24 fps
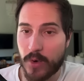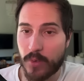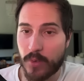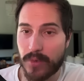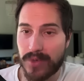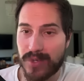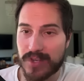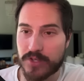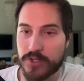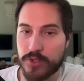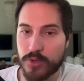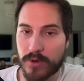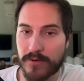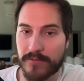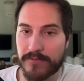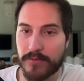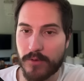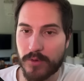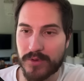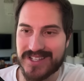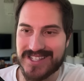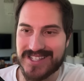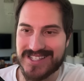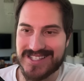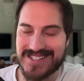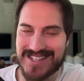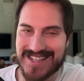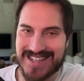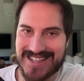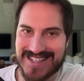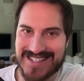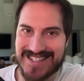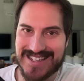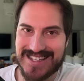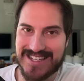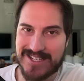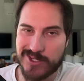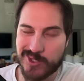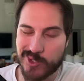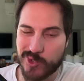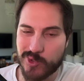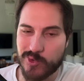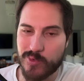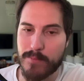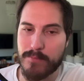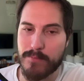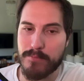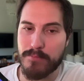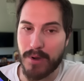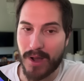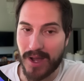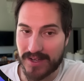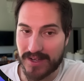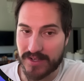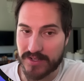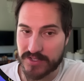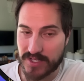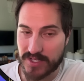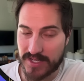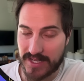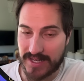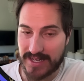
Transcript: We're going to do it for only $62,